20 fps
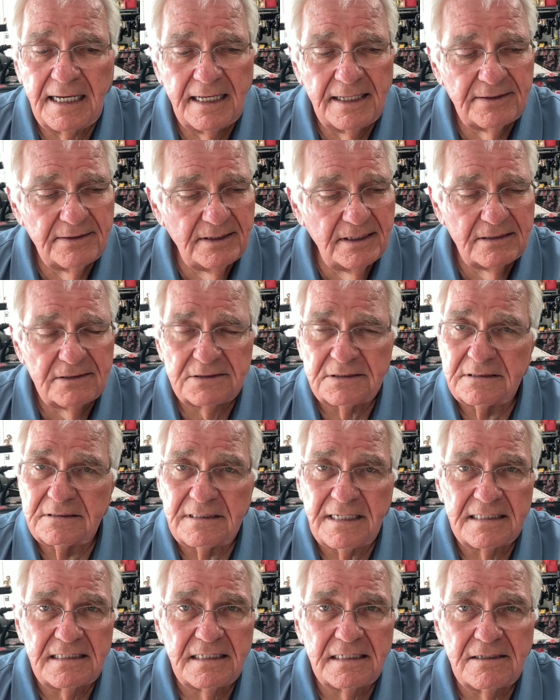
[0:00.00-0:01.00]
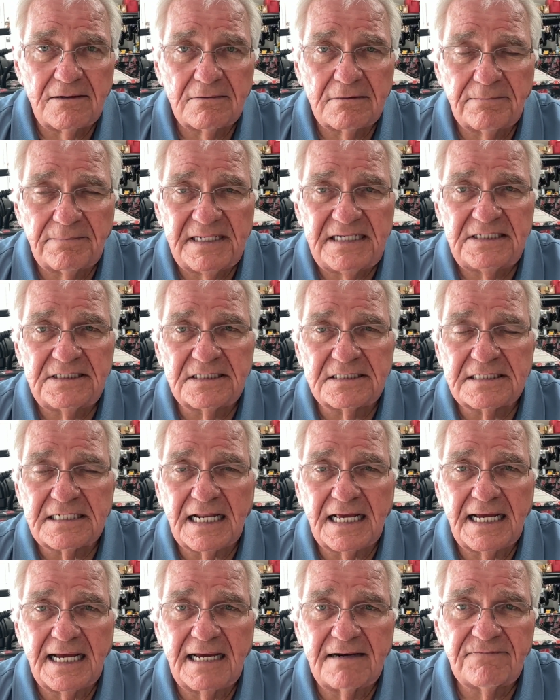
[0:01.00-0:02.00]
there's nothing going to beat this
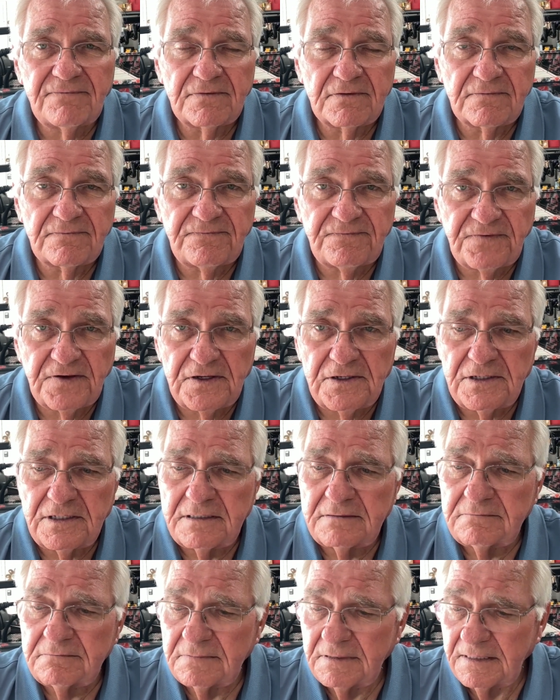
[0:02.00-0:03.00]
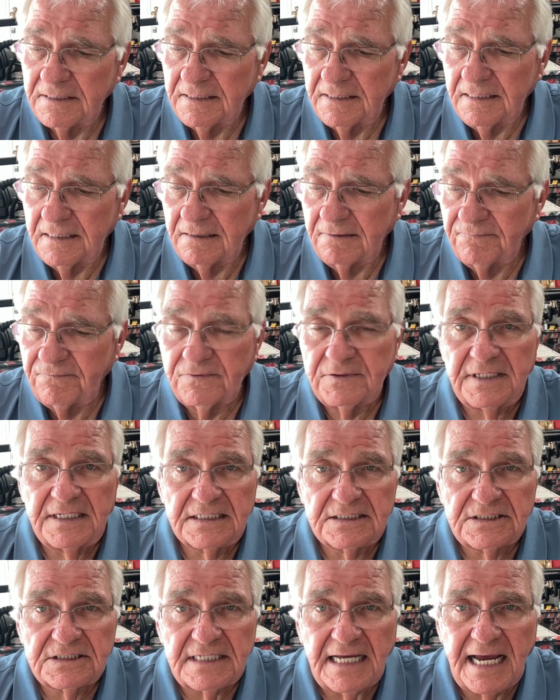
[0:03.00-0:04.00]
line for the fun, for the
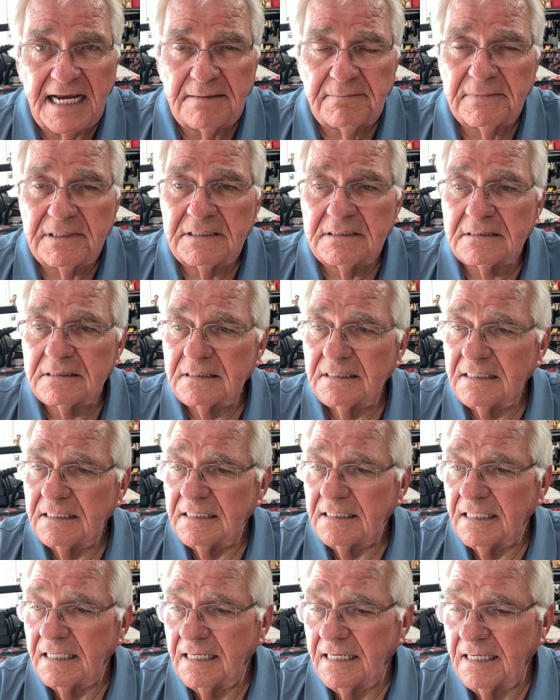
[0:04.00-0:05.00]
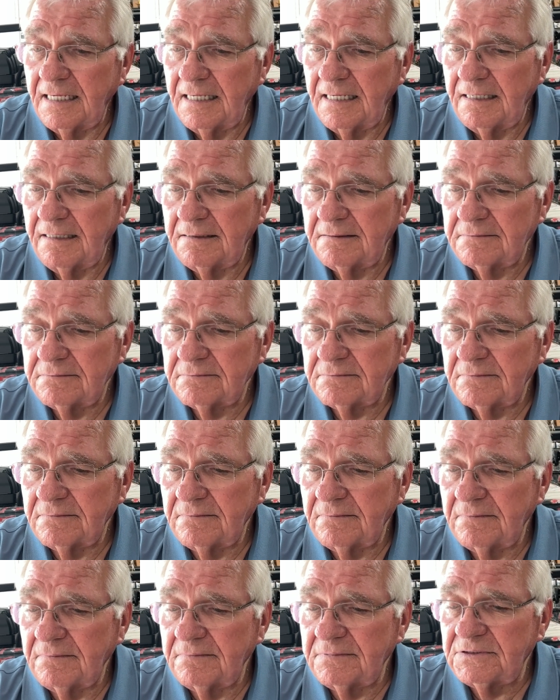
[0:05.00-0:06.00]
excitement,
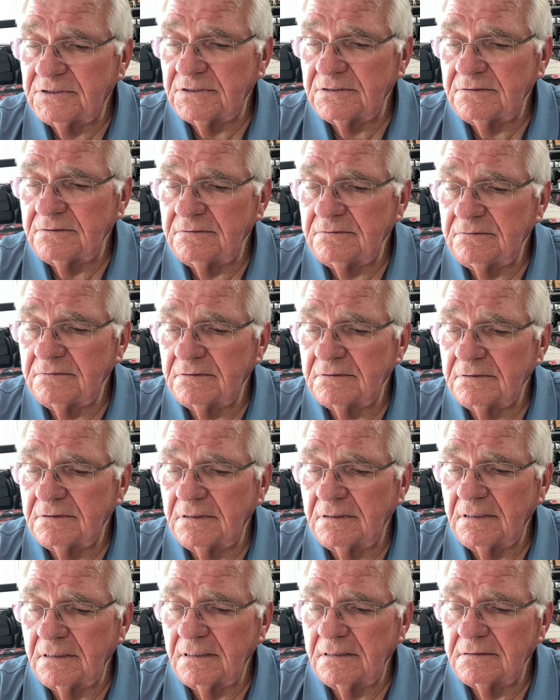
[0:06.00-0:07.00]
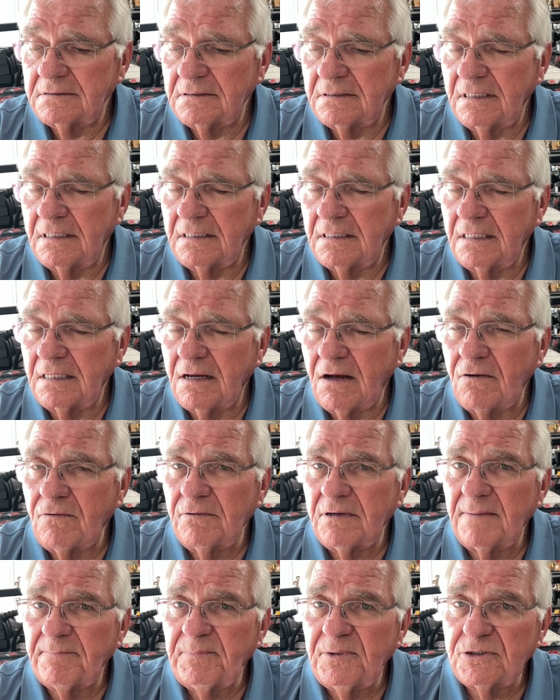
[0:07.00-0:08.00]
to
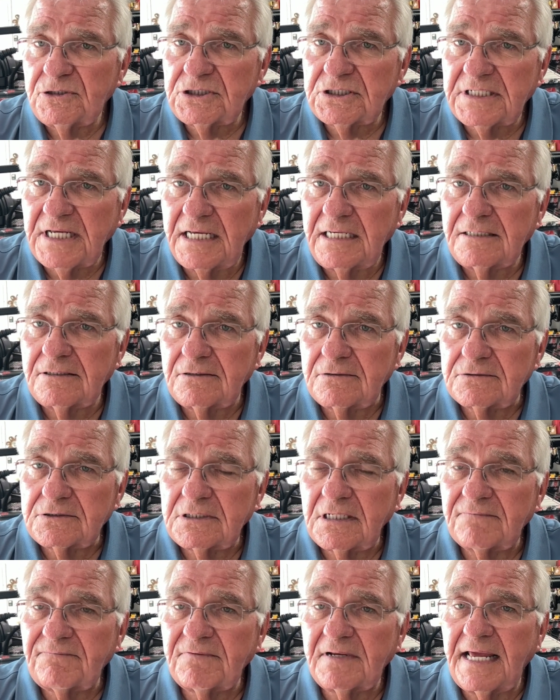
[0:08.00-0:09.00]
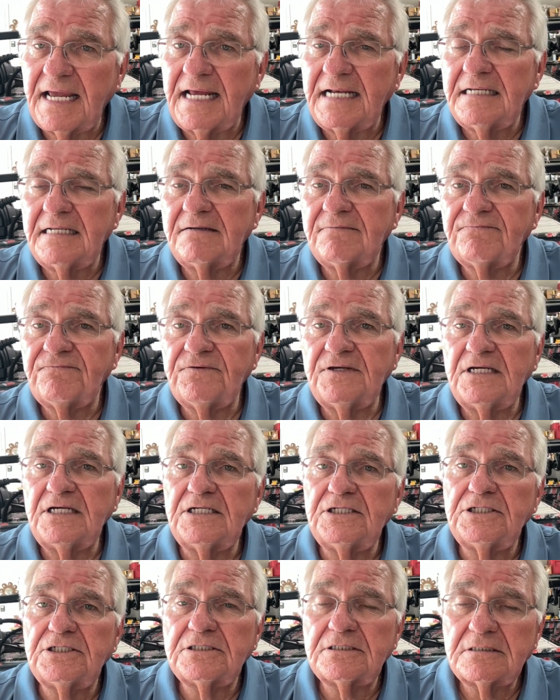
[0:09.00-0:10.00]
hone up your skills of landing
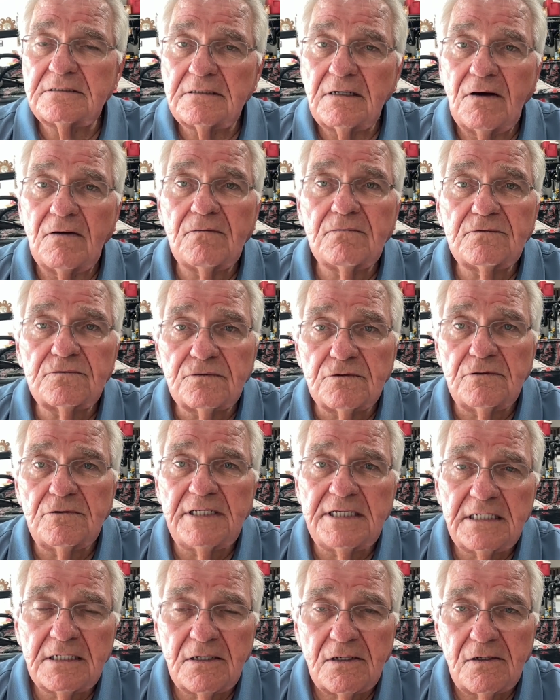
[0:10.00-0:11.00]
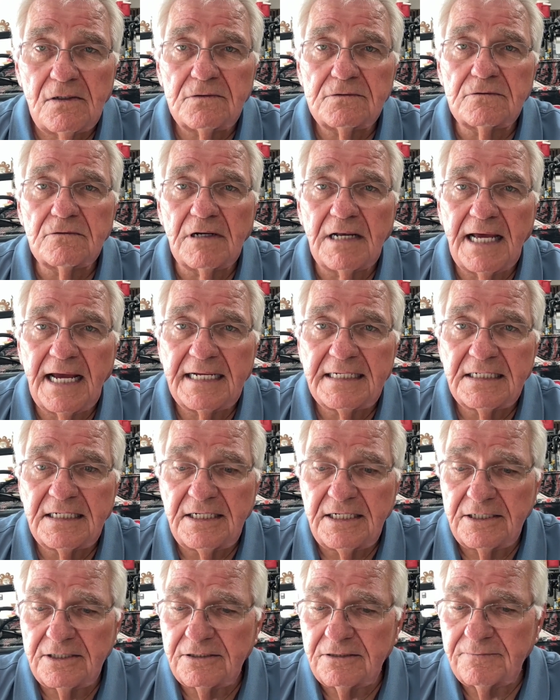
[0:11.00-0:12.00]
fish on truly ultralight
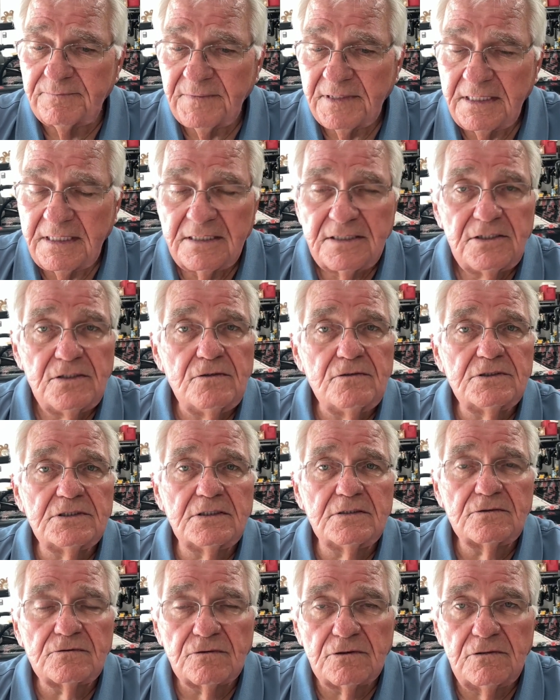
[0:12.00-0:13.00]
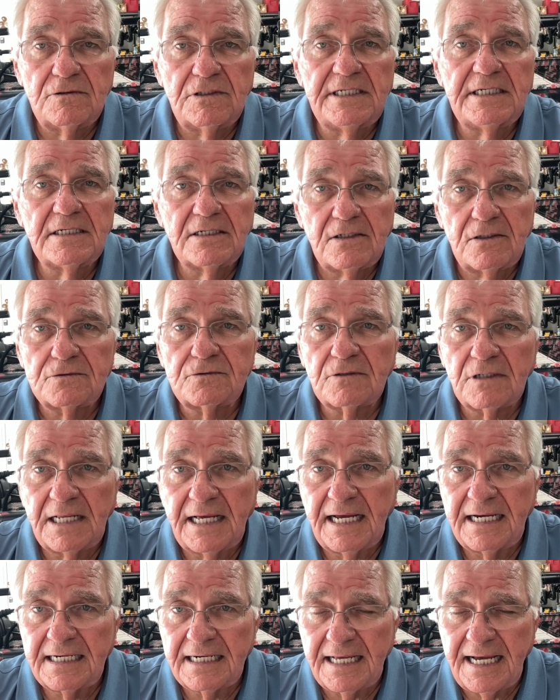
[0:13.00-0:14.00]
gear using truly
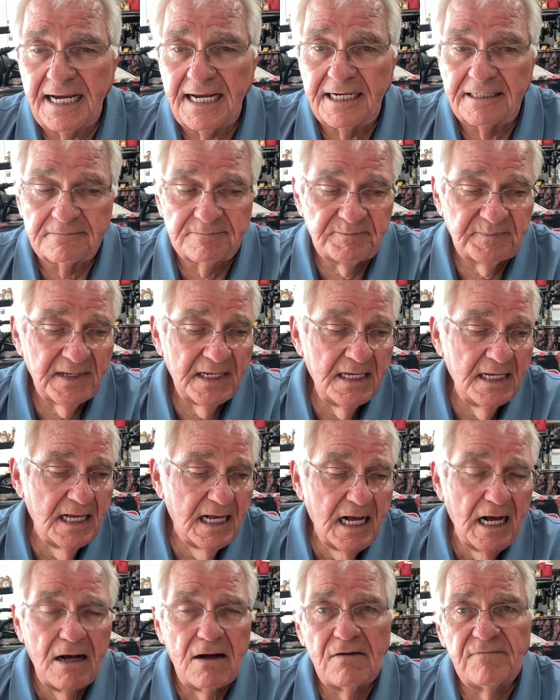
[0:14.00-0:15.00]
ultralight line. All